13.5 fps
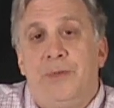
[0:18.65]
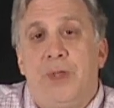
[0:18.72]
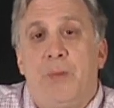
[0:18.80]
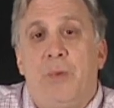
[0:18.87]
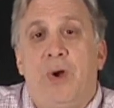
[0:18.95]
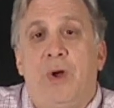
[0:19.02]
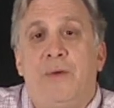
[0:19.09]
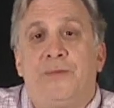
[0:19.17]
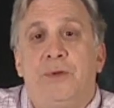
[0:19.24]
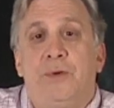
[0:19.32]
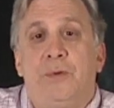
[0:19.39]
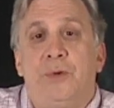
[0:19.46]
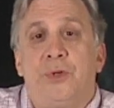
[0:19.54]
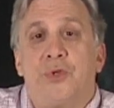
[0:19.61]
then went off
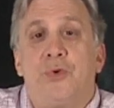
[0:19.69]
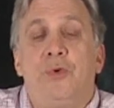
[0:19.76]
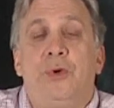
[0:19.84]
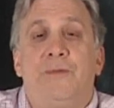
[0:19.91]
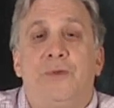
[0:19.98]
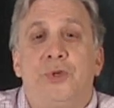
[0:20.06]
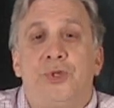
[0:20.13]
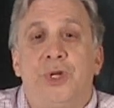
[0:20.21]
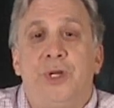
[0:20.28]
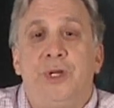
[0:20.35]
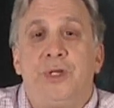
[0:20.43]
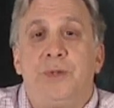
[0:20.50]
to school in Virginia